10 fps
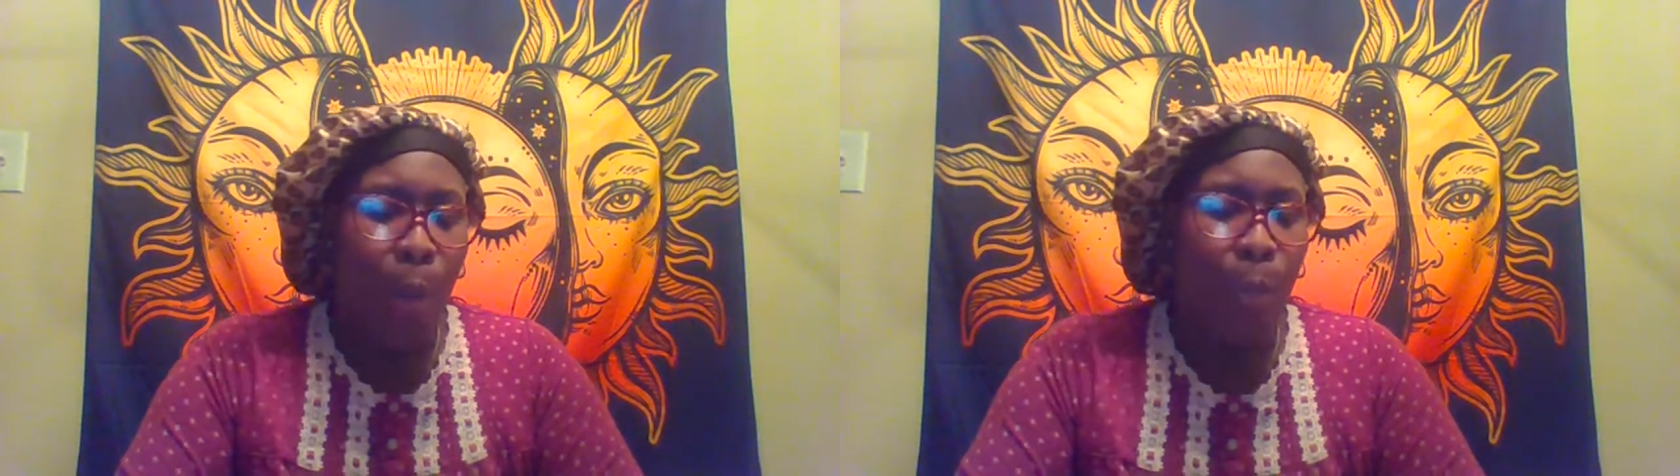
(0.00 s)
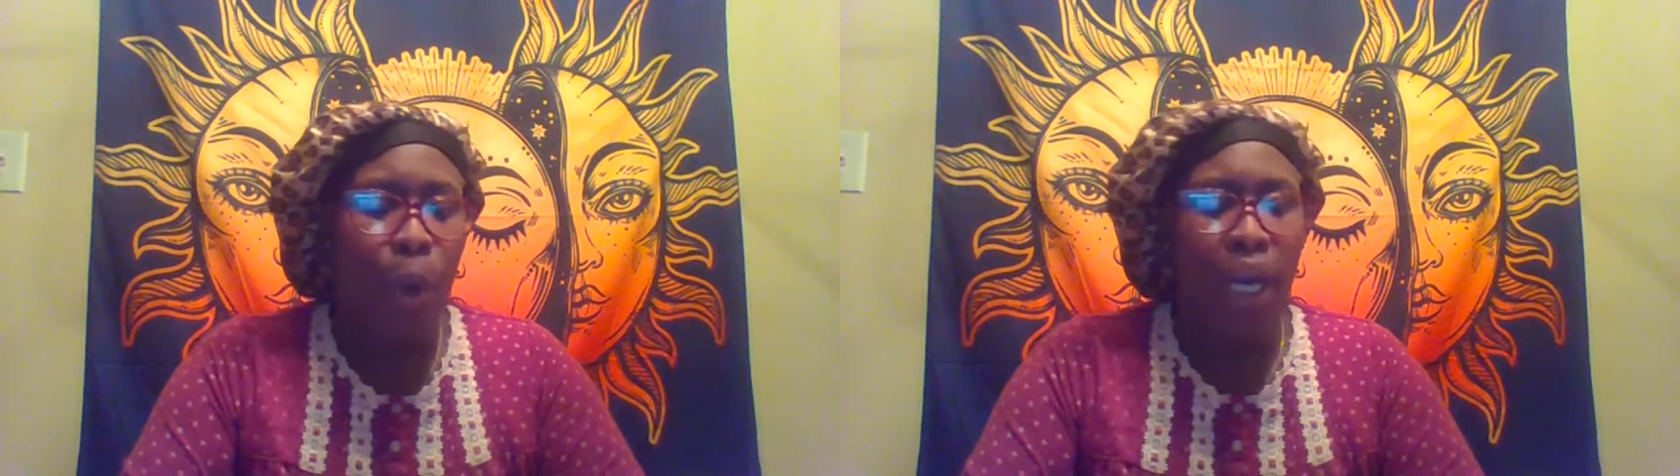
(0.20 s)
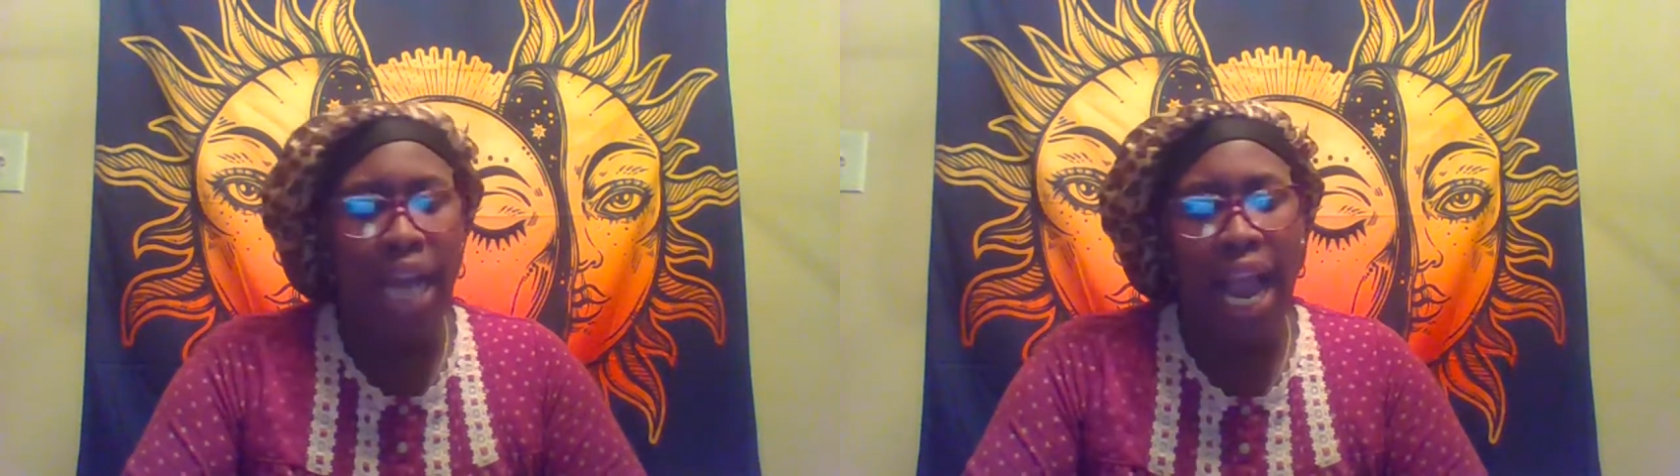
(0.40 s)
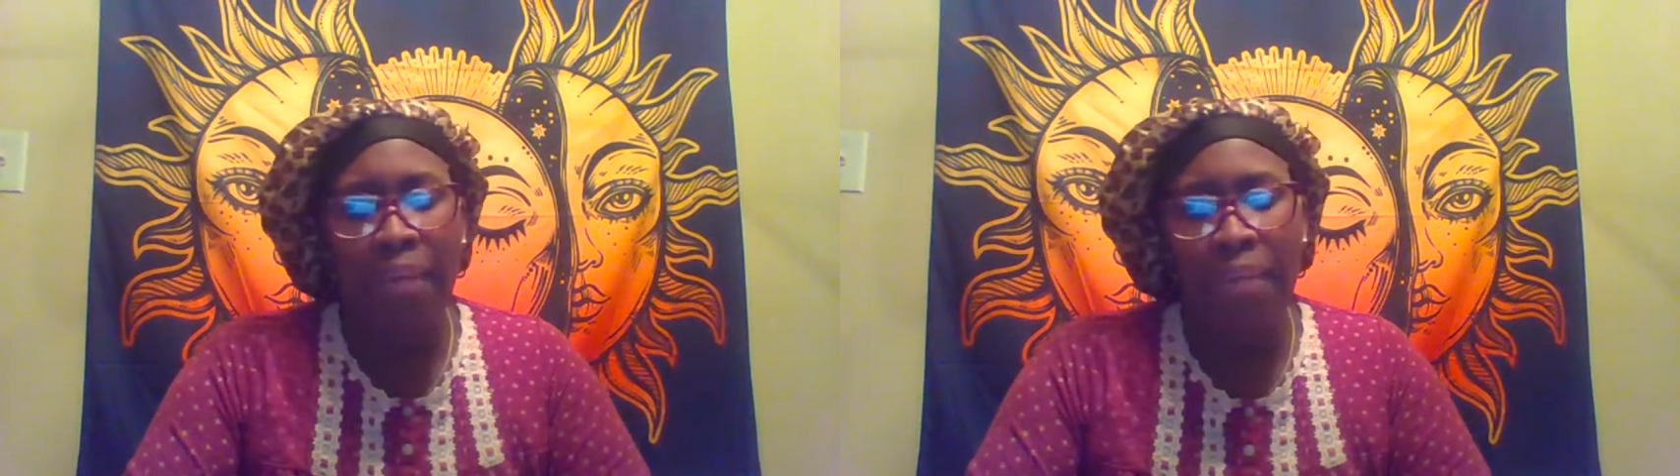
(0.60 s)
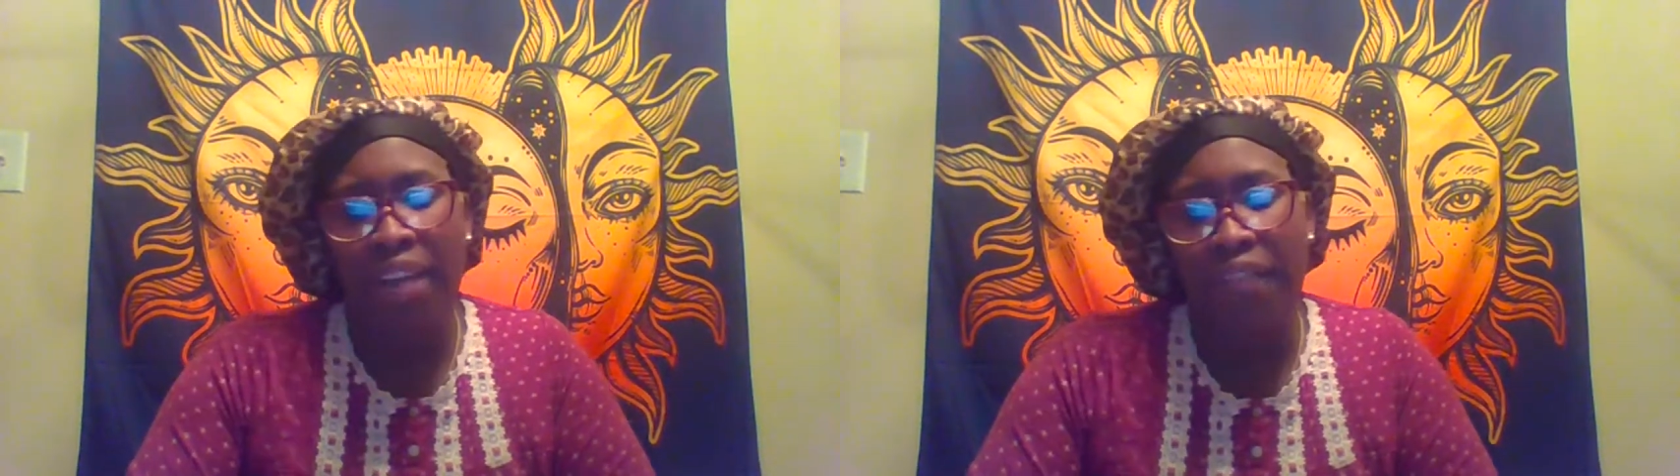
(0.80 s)

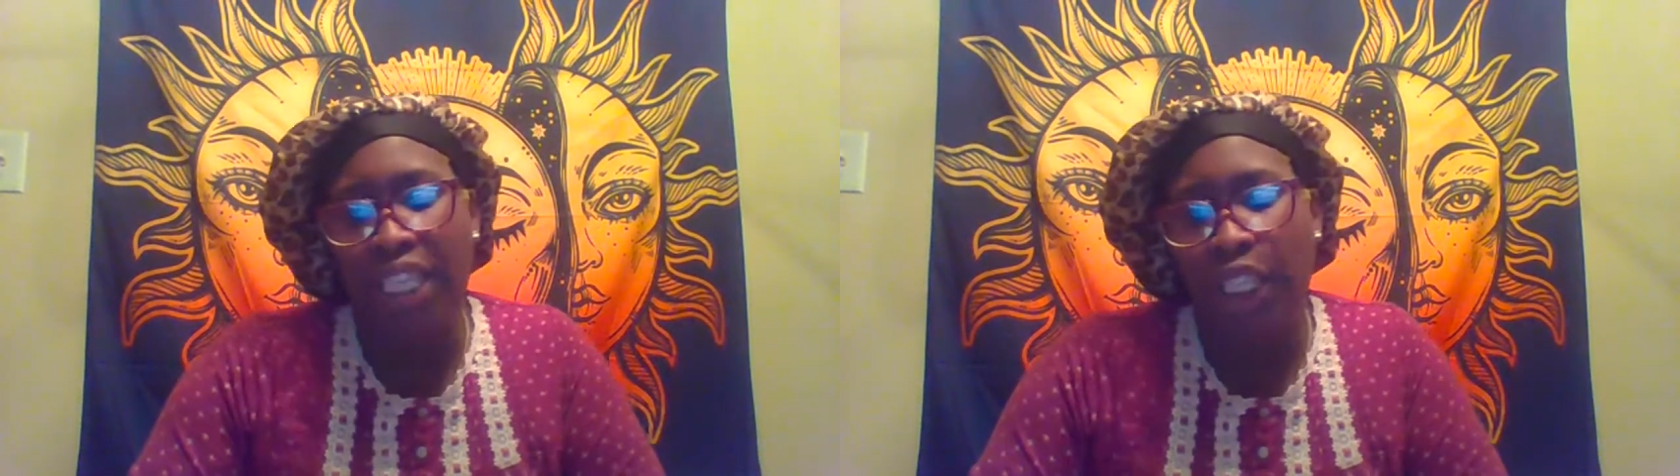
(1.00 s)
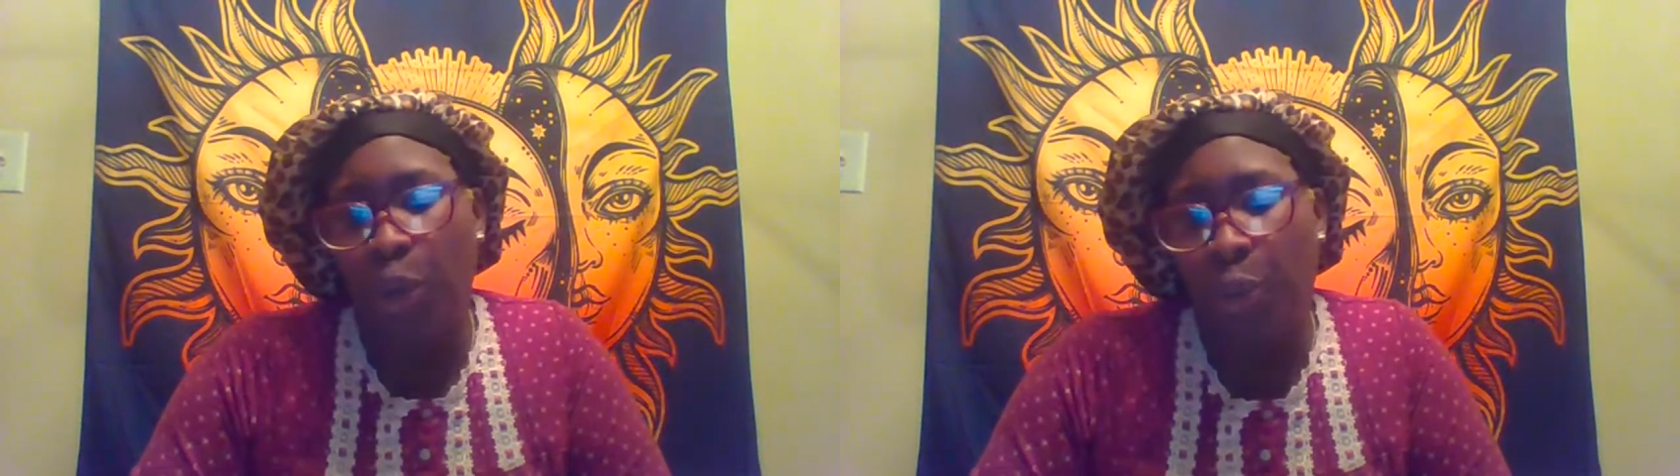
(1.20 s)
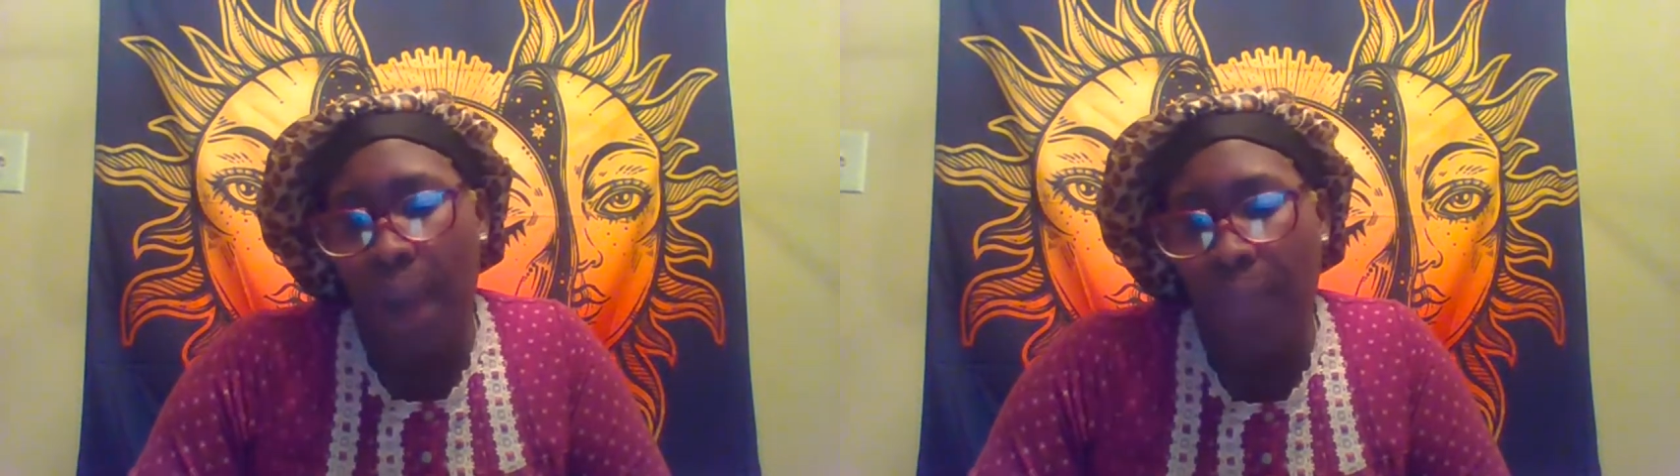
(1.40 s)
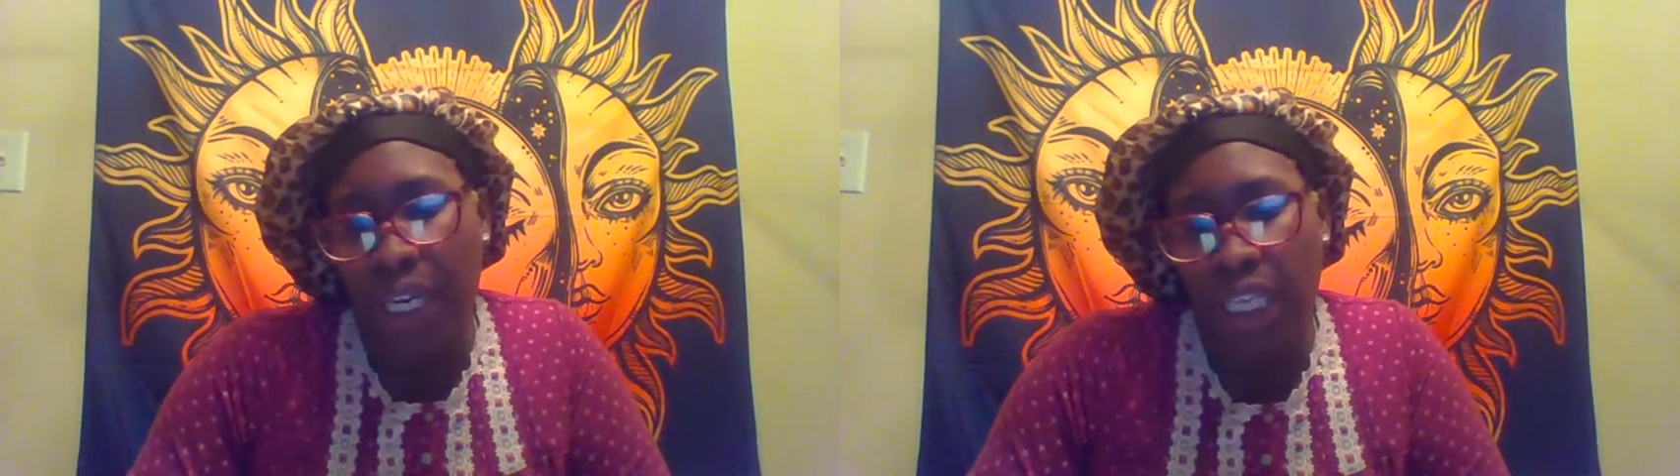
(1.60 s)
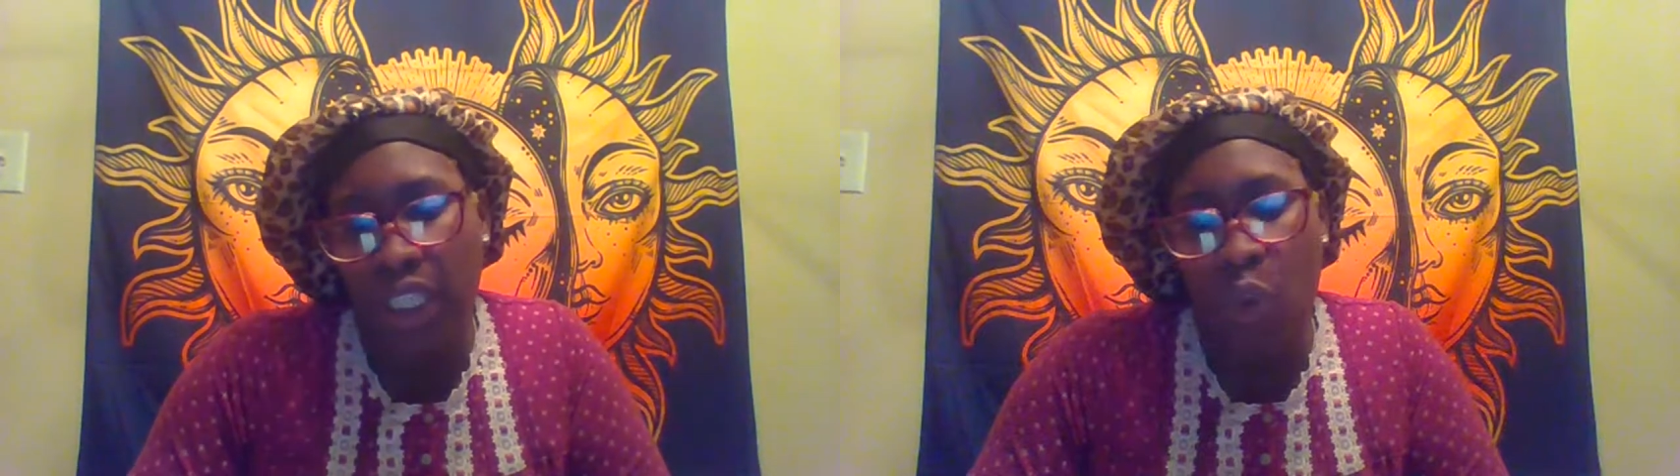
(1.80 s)
morganite metaphysical
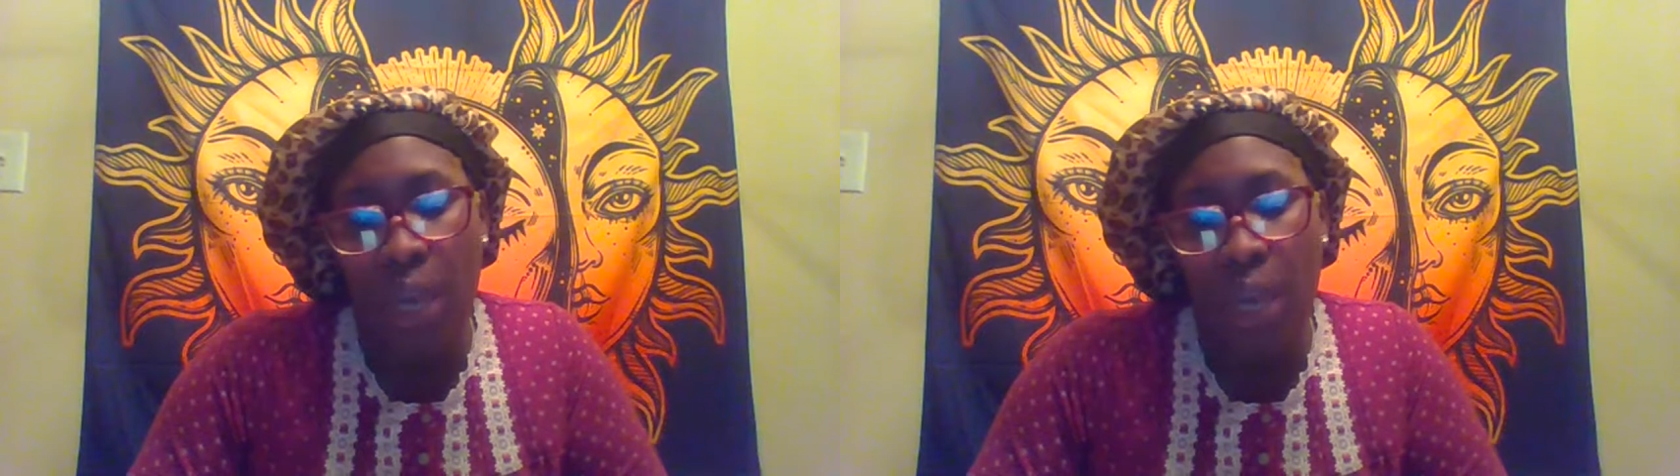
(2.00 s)
properties